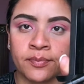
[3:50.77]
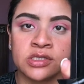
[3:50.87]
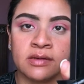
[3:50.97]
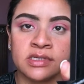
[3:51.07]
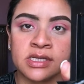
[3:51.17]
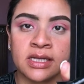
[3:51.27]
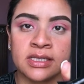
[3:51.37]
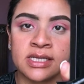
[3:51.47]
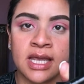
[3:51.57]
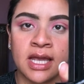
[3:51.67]
So I'm just going
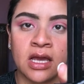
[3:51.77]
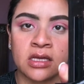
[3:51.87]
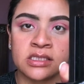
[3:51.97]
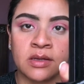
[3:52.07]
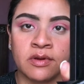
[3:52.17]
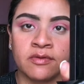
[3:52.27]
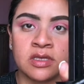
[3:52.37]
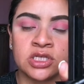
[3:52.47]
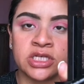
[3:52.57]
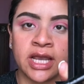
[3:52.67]
to take some of
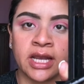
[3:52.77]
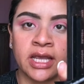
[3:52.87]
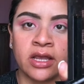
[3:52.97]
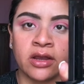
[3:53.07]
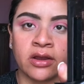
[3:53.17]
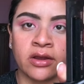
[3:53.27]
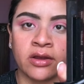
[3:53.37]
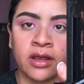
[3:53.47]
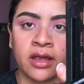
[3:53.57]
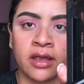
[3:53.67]
this shade
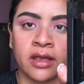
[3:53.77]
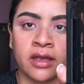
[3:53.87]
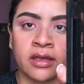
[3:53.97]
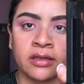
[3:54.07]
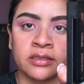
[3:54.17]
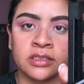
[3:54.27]
here and